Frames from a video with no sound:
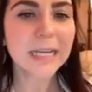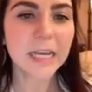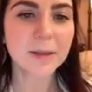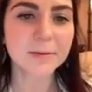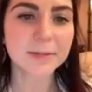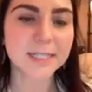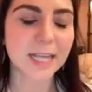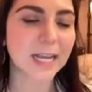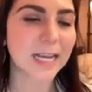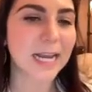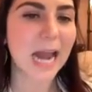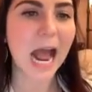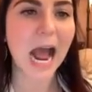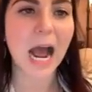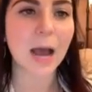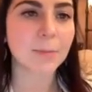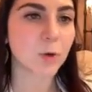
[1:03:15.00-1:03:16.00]
it's like
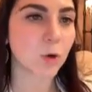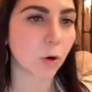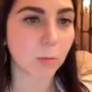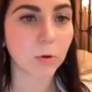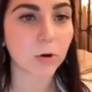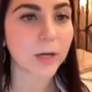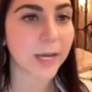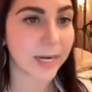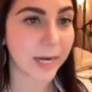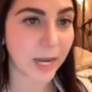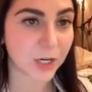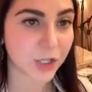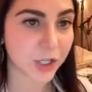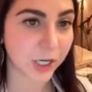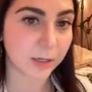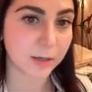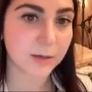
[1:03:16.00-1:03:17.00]
an abnormal
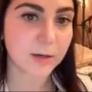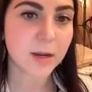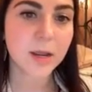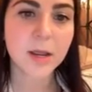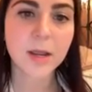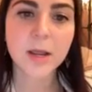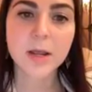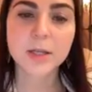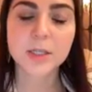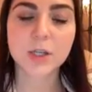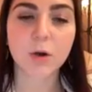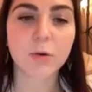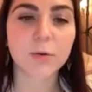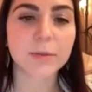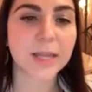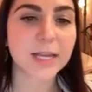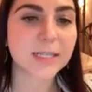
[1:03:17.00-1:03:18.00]
connection.
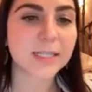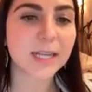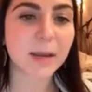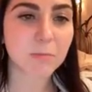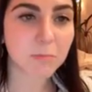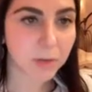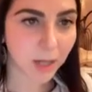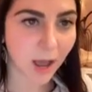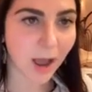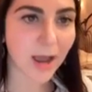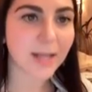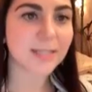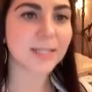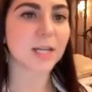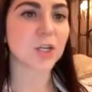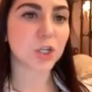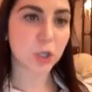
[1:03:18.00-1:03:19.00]
So this
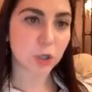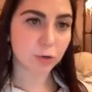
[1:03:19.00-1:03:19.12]
implies that